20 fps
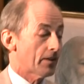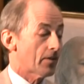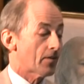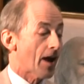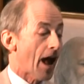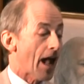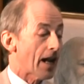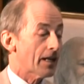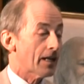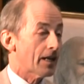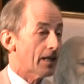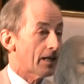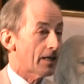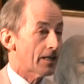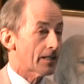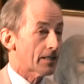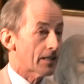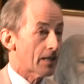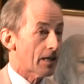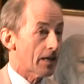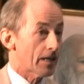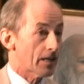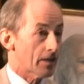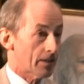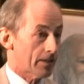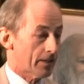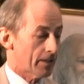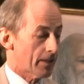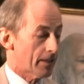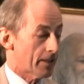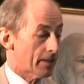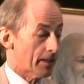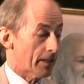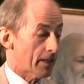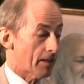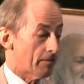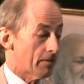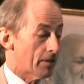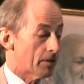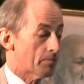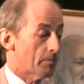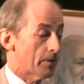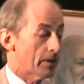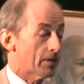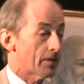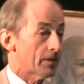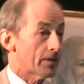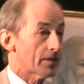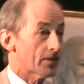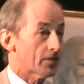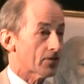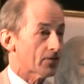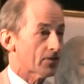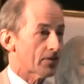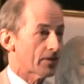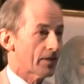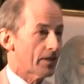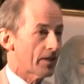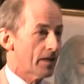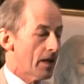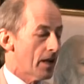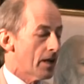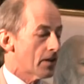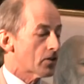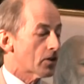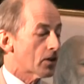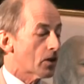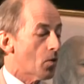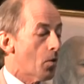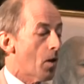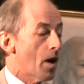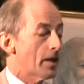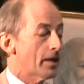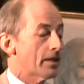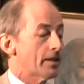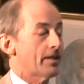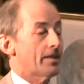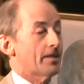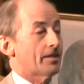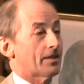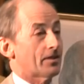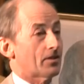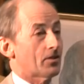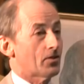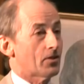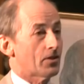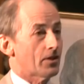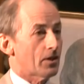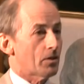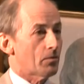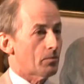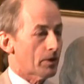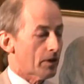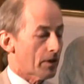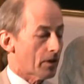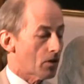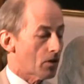There are alkalides and glycosides that give this bitterness. So the qualities associated with